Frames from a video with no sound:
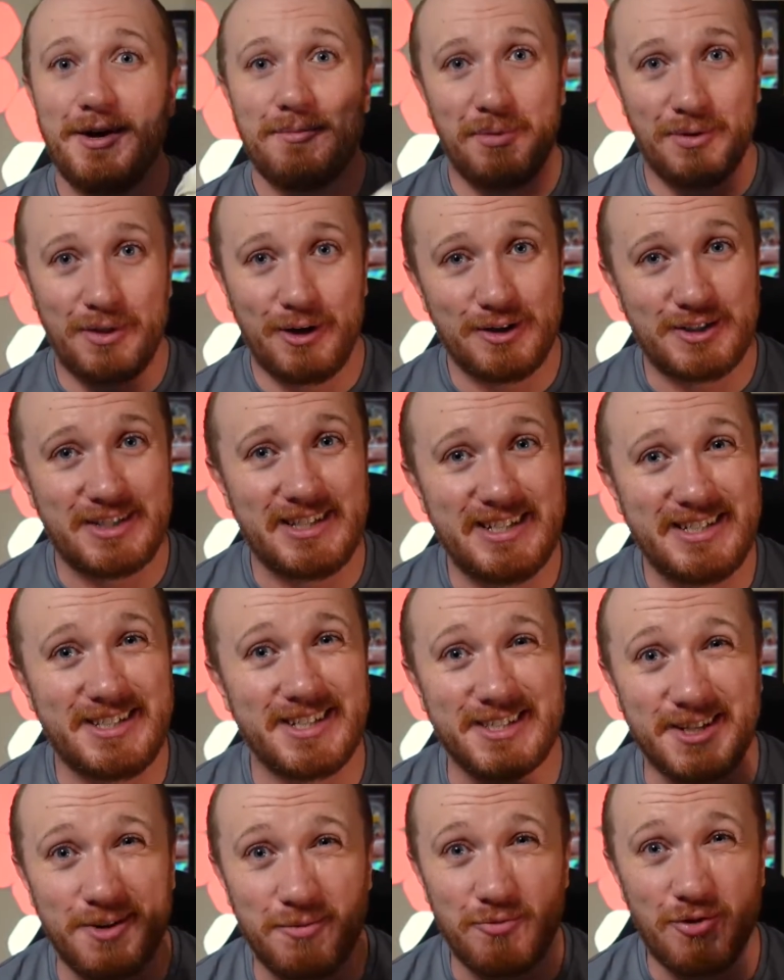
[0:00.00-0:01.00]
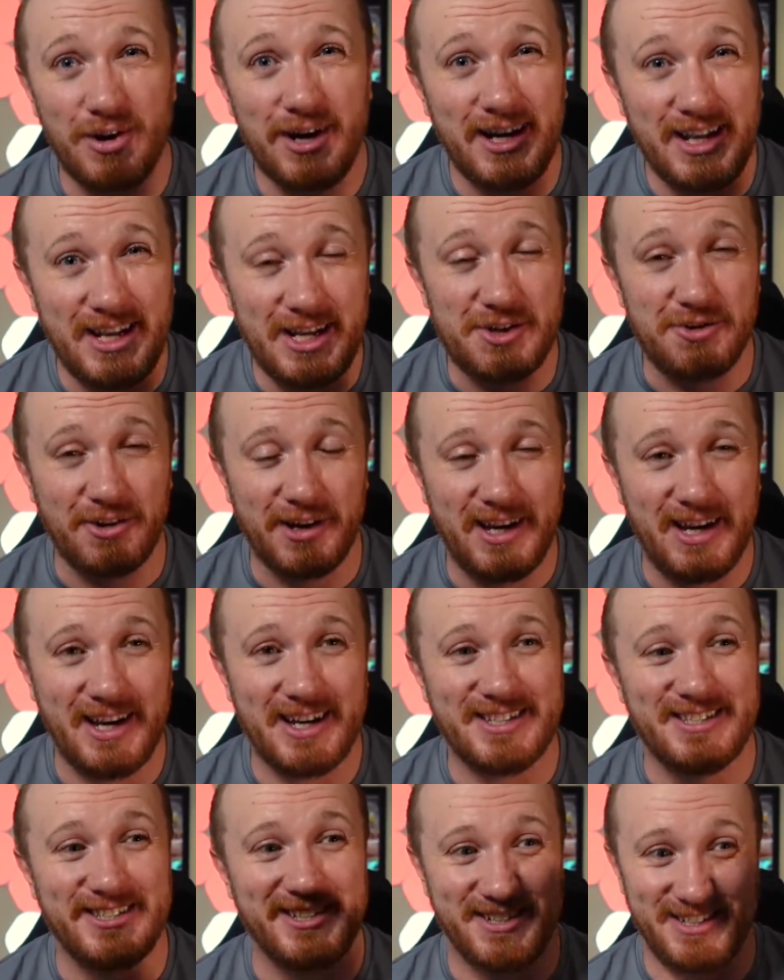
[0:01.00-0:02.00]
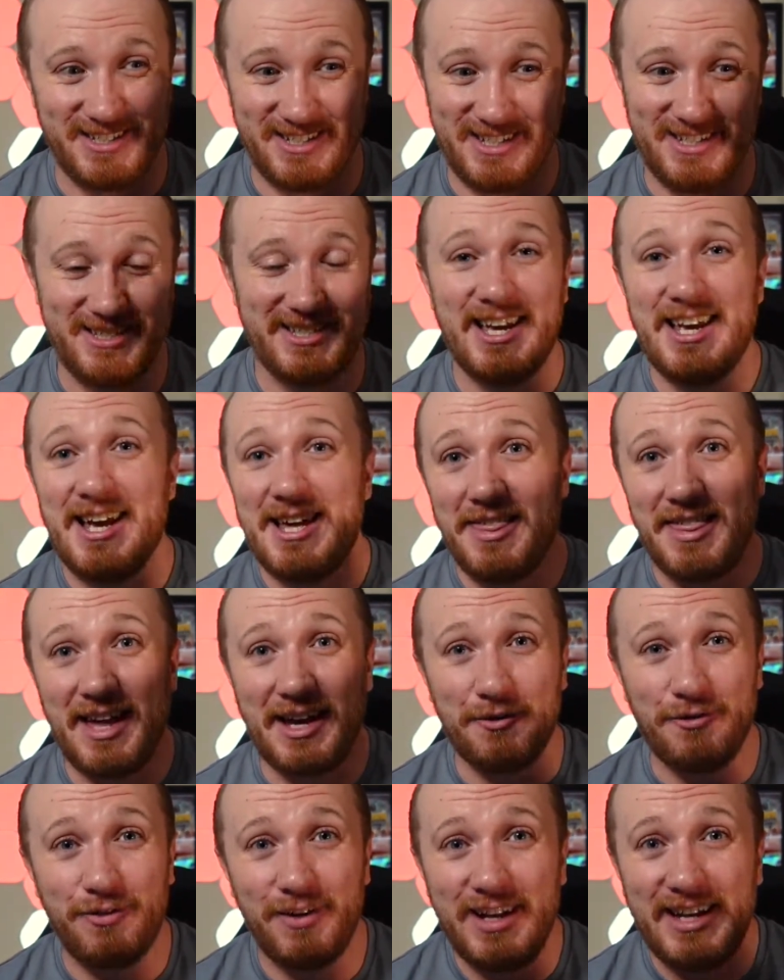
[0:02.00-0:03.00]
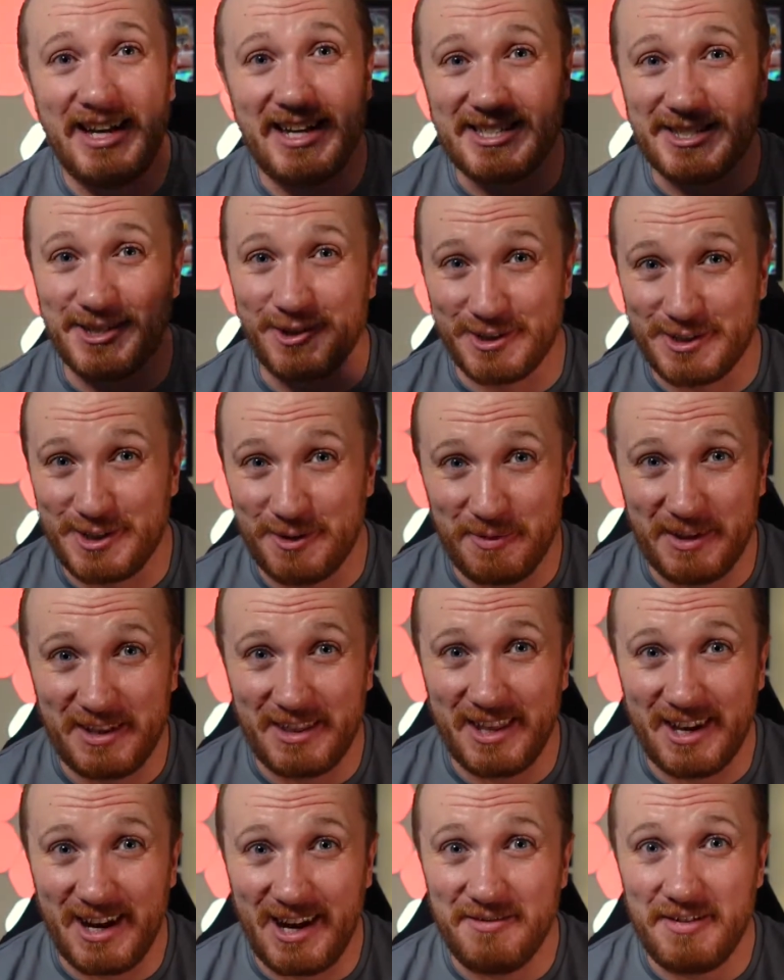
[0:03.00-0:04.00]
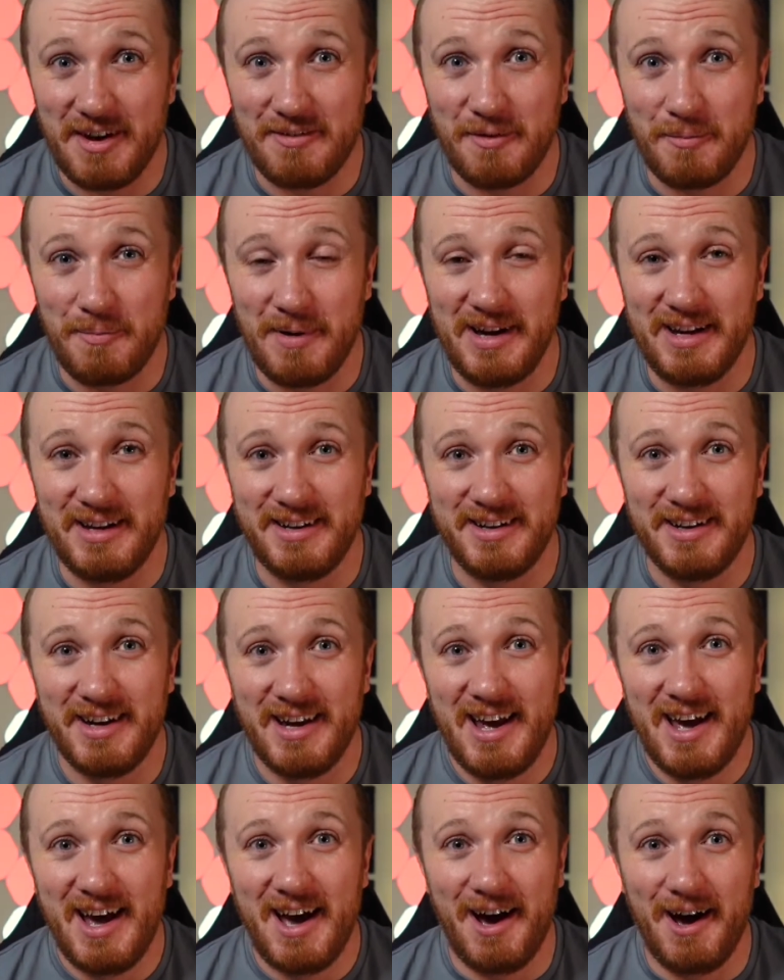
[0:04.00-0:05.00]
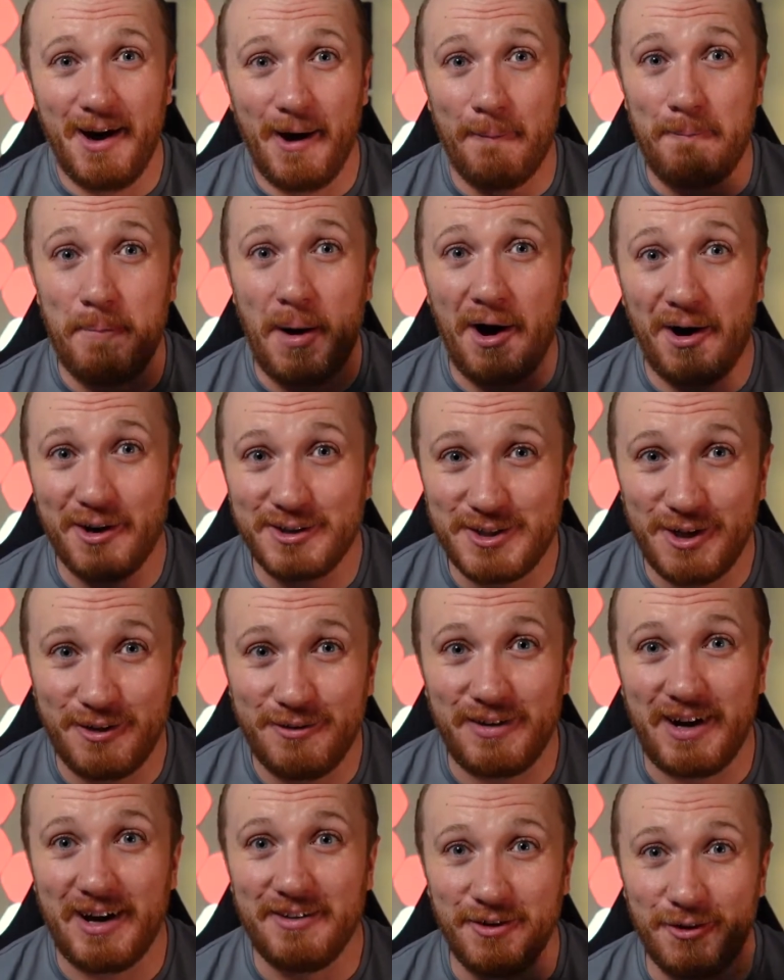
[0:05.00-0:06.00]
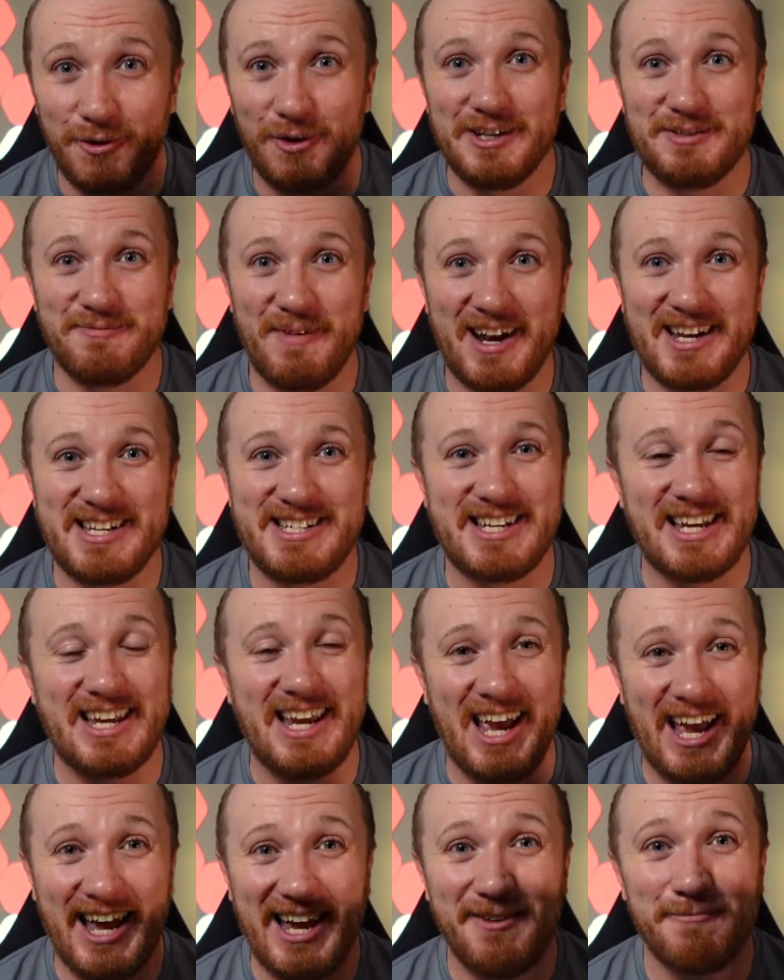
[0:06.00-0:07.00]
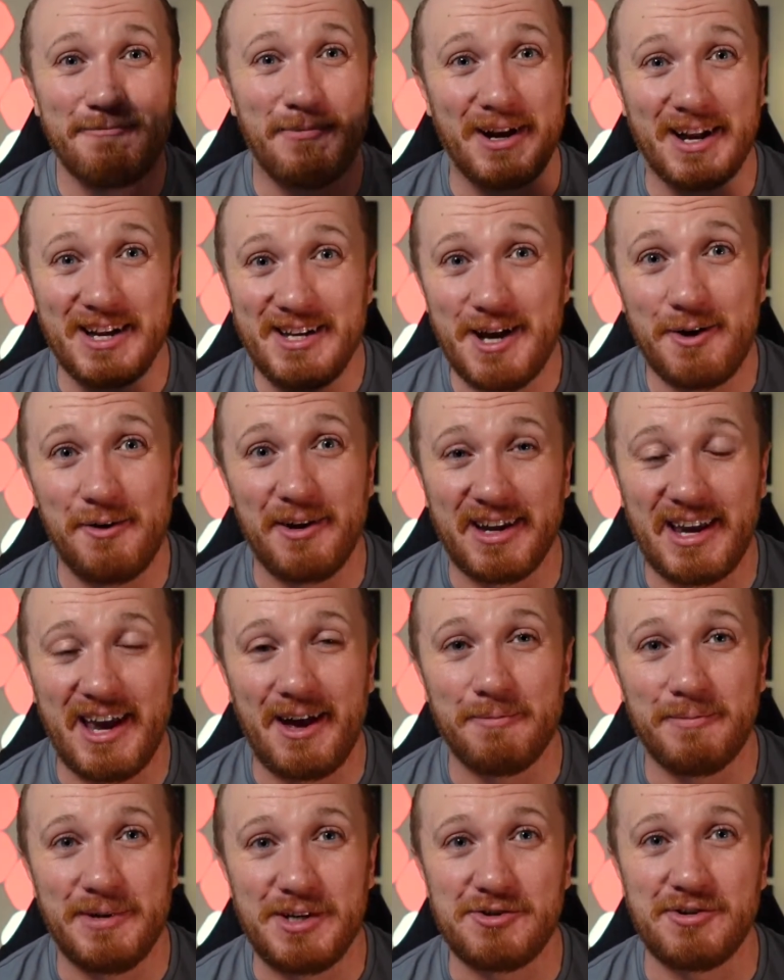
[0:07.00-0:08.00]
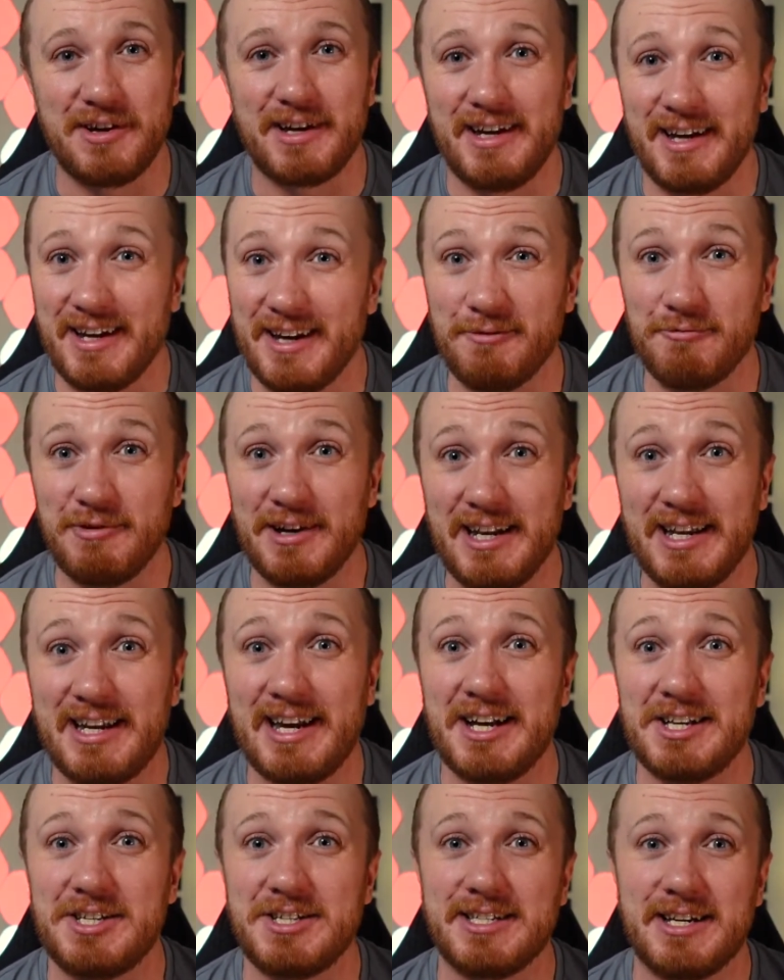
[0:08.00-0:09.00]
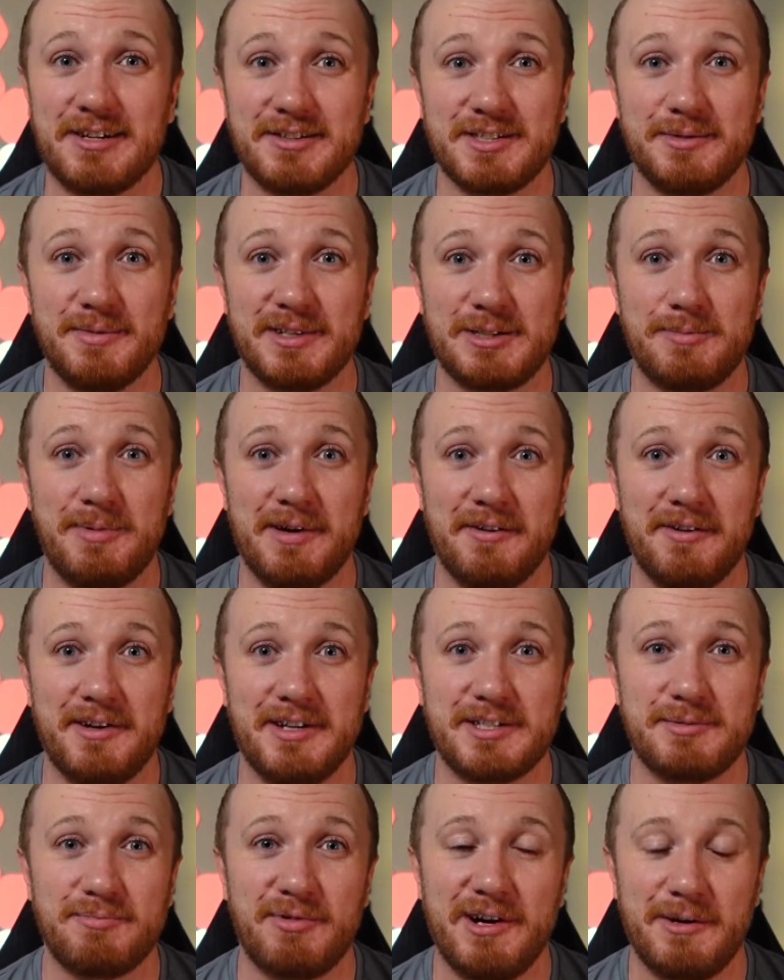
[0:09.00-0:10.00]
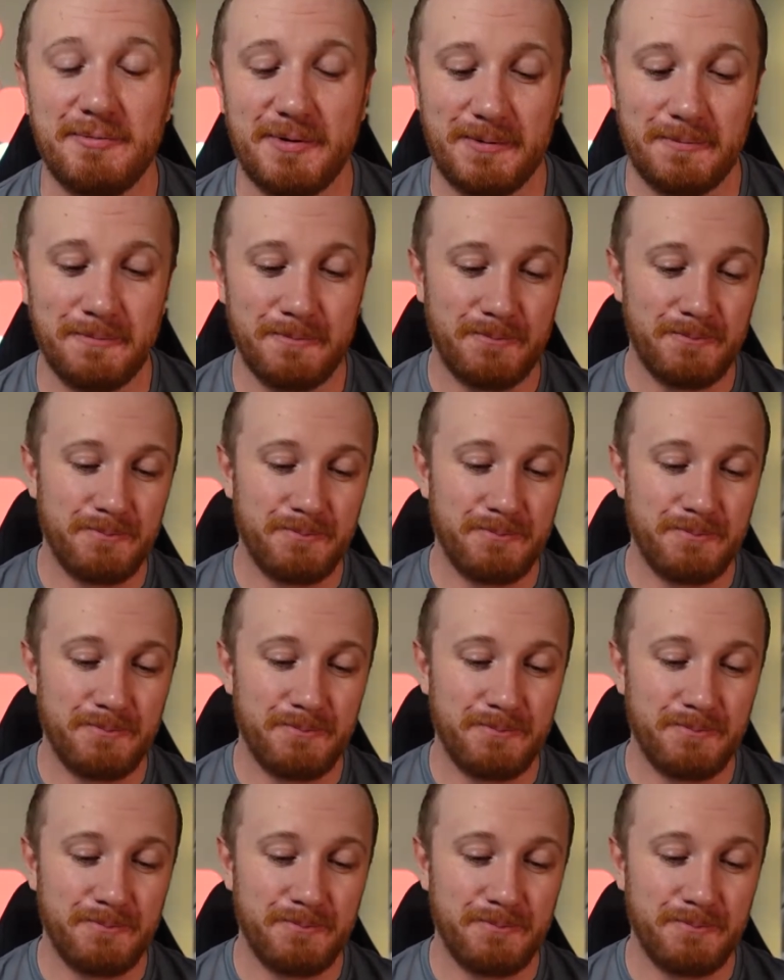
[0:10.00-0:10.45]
but those lead to some really tricky incidences. Thankfully, it's not something that I've ever been a part of. I've always managed to get in, but I know it can be tricky and it really catches out some experienced brakemen.